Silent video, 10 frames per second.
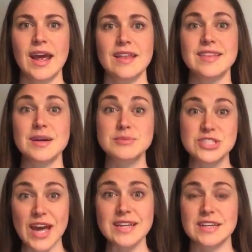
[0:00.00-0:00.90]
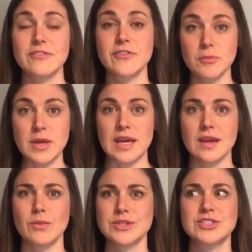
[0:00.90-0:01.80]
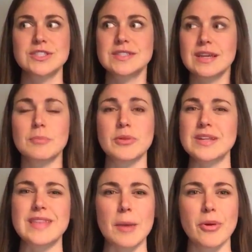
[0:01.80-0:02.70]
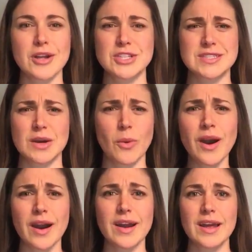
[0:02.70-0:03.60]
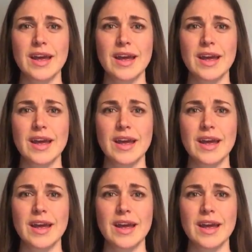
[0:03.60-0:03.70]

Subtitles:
The objective for me was just to complete that project at work.